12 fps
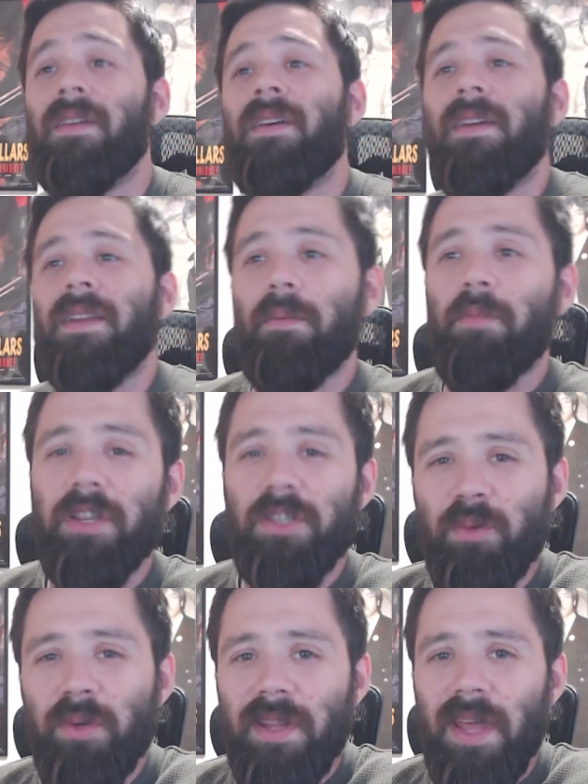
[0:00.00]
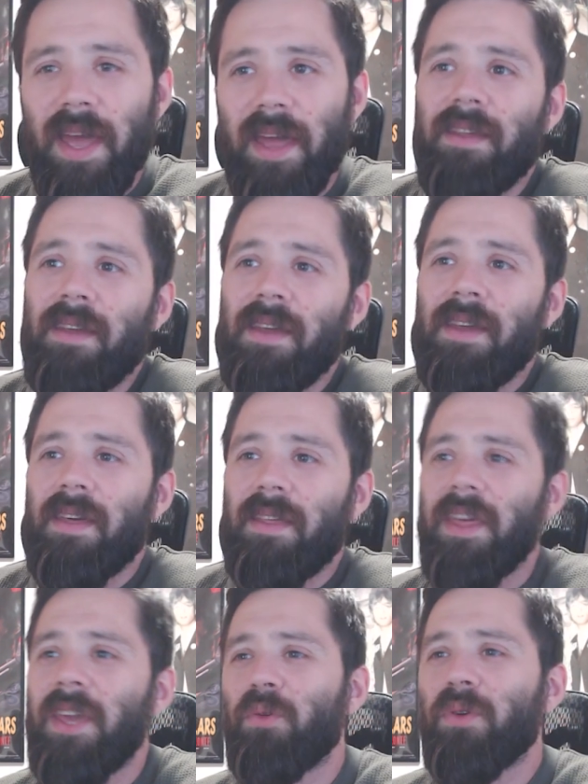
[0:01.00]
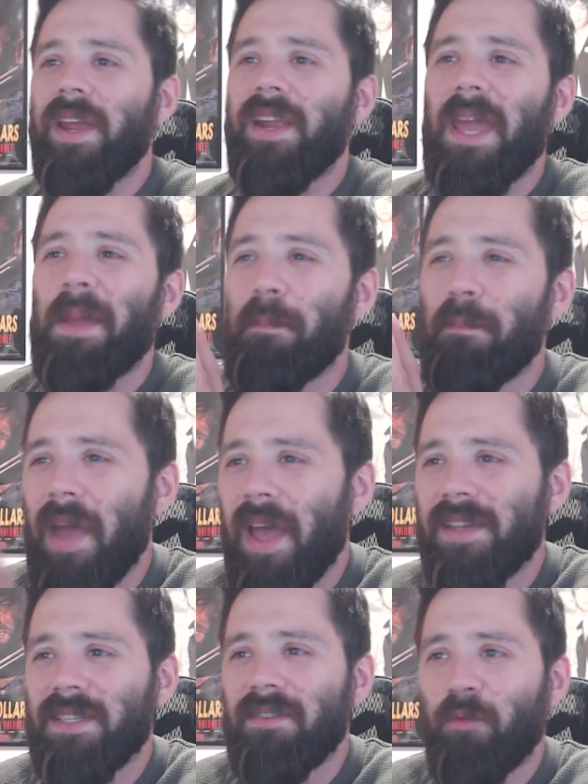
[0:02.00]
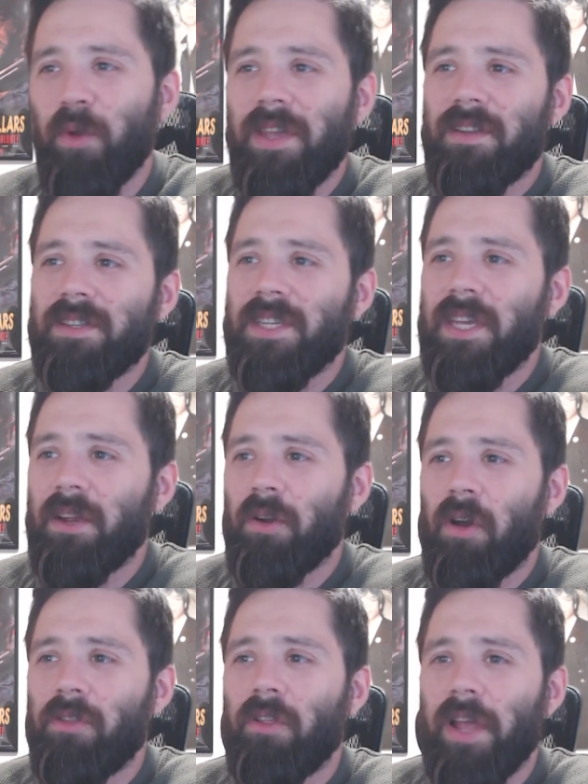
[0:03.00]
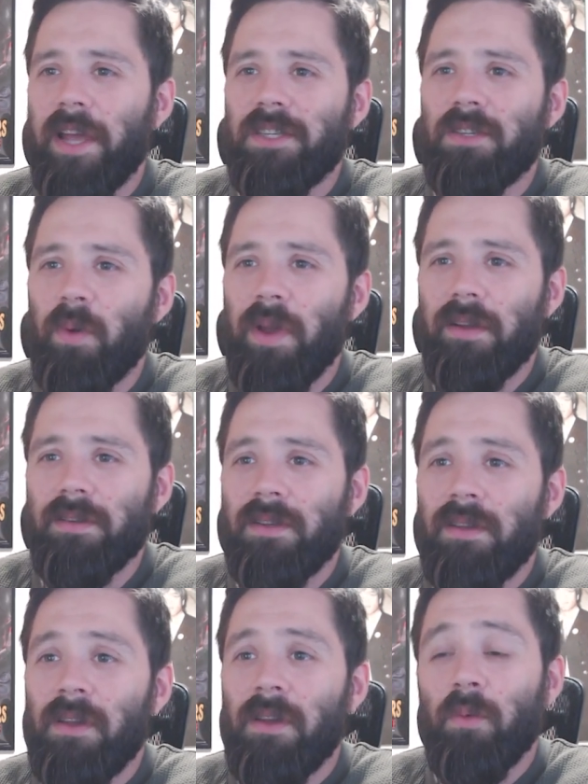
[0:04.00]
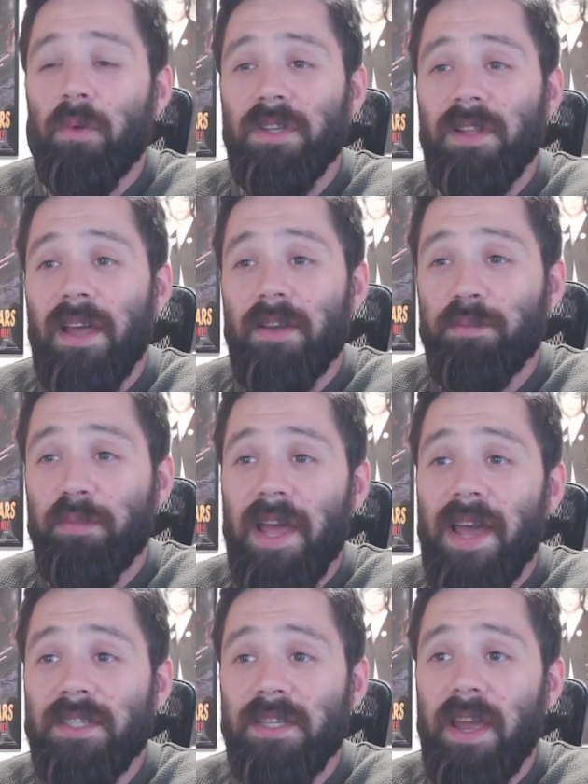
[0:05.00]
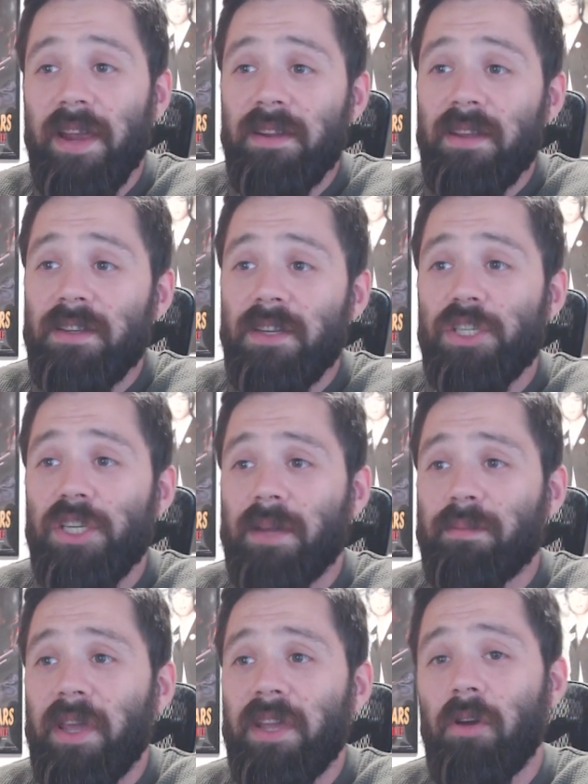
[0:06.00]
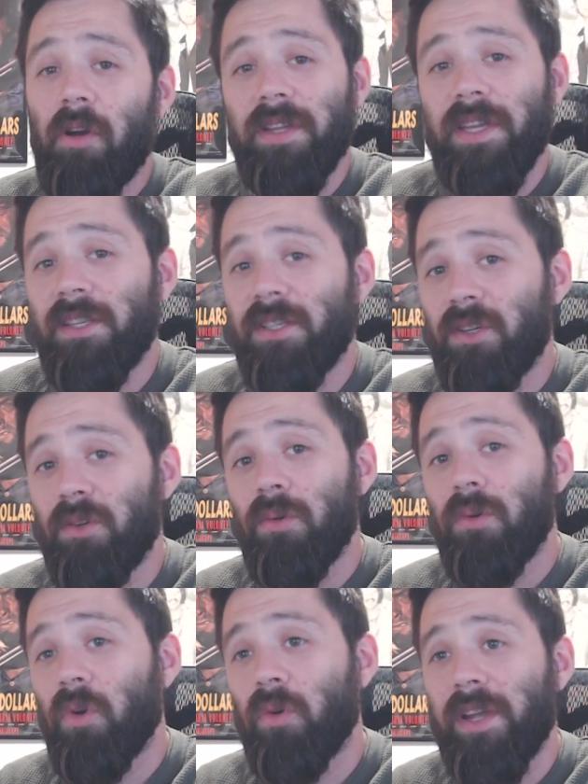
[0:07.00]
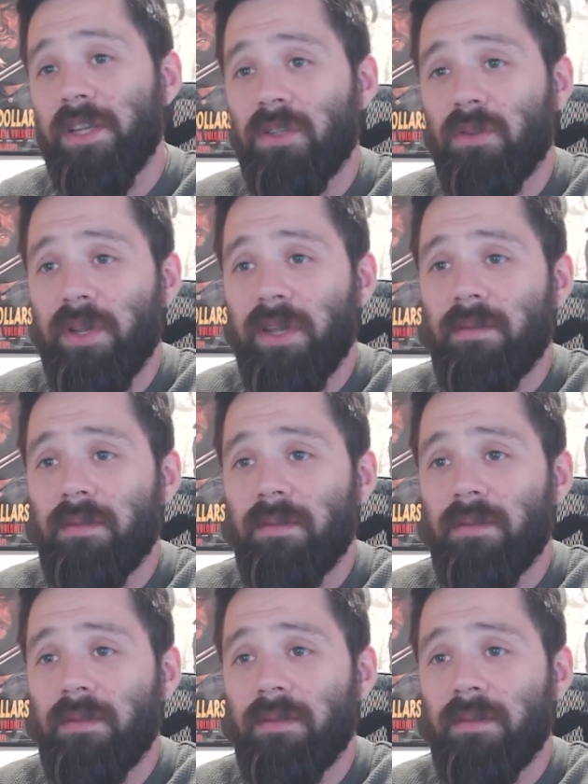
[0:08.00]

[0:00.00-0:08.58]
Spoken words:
Now, by doing that, they create a massive weakness here on the light squares, which allows black's knight to checkmate on e2 or h3.